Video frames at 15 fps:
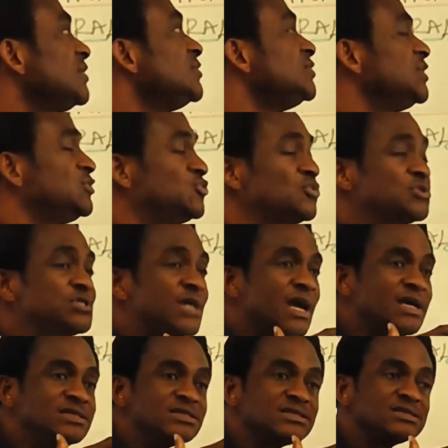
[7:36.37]
The two
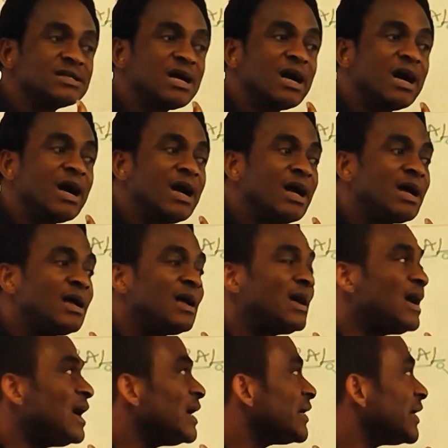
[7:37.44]
sides are
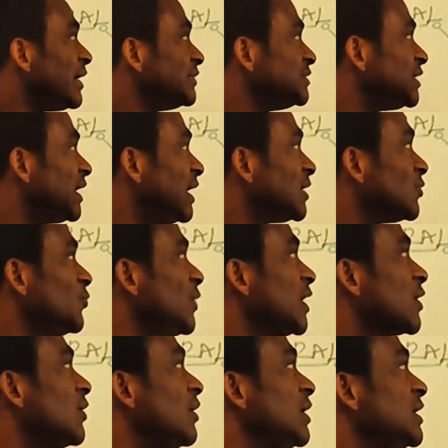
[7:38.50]
around the angle. We
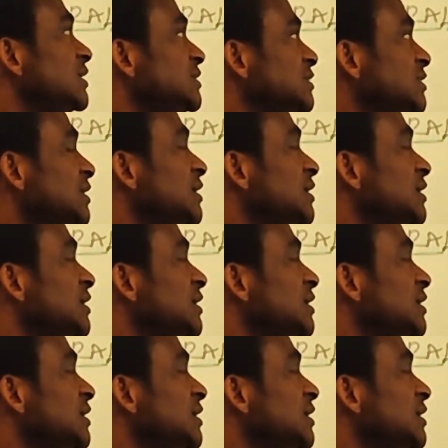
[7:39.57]
call it